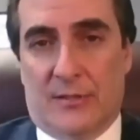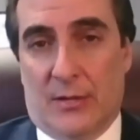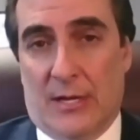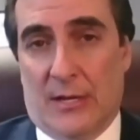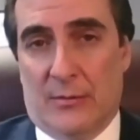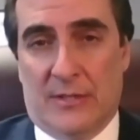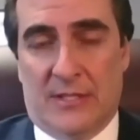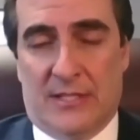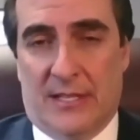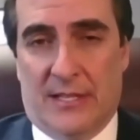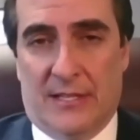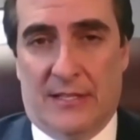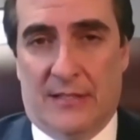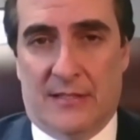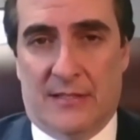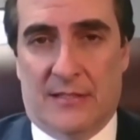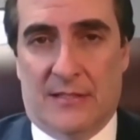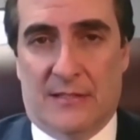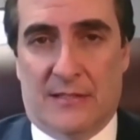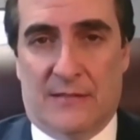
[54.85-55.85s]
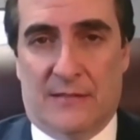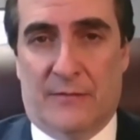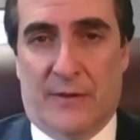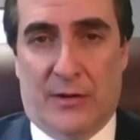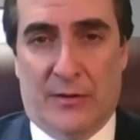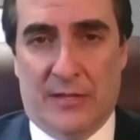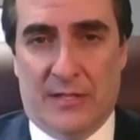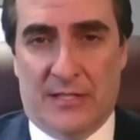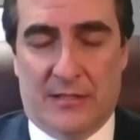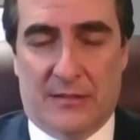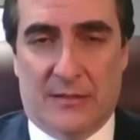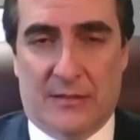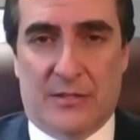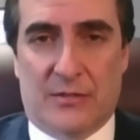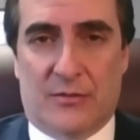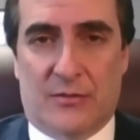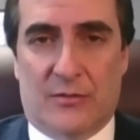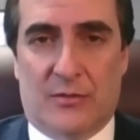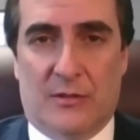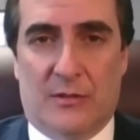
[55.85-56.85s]
I would say he's, he's in very serious
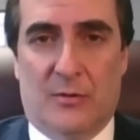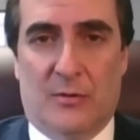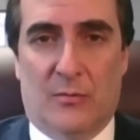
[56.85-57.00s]
trouble.